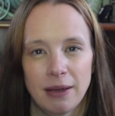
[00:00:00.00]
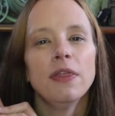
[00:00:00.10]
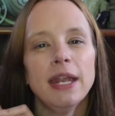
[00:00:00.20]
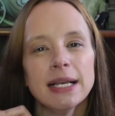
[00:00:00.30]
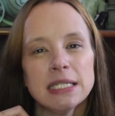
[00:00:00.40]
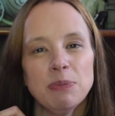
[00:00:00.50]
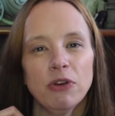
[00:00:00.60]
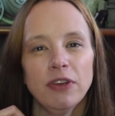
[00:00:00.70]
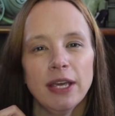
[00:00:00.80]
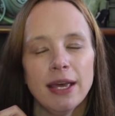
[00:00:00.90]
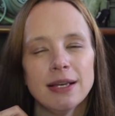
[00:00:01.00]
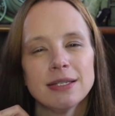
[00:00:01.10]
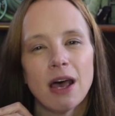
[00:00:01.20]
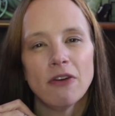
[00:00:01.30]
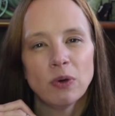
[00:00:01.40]
The next movie is,
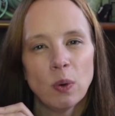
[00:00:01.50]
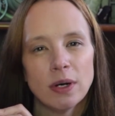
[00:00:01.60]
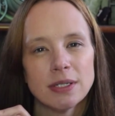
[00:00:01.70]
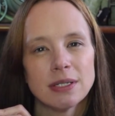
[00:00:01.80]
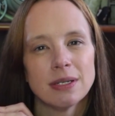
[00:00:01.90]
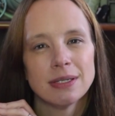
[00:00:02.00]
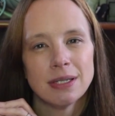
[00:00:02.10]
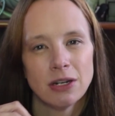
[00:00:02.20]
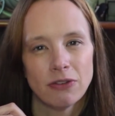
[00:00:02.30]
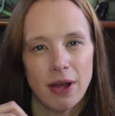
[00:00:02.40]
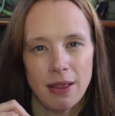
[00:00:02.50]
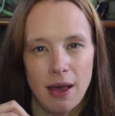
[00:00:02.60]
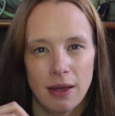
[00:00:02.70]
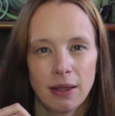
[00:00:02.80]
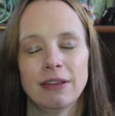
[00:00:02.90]
of course, Cinderella.